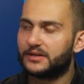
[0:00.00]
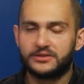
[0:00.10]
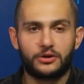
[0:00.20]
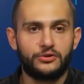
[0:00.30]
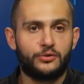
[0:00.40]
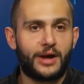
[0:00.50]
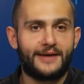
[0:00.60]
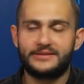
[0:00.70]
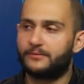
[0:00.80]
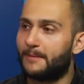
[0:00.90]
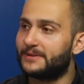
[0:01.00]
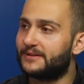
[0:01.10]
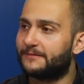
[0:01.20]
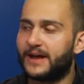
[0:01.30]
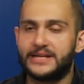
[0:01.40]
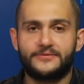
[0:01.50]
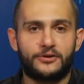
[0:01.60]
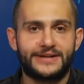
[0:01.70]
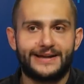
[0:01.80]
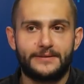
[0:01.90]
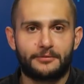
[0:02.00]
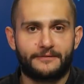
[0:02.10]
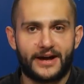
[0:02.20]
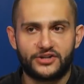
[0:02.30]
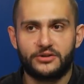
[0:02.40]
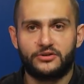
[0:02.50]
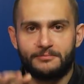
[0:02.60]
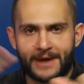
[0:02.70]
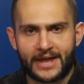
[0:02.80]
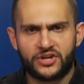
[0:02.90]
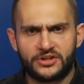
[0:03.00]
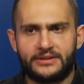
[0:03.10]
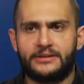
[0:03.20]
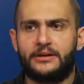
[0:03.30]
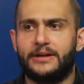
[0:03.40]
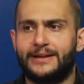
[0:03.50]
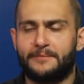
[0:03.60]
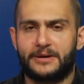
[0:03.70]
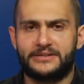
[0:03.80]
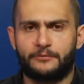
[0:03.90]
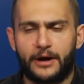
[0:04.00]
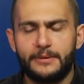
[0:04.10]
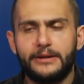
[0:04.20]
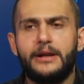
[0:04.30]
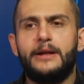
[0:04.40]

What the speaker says: So you have the web interface for the IT professional to manage it in an enterprise environment,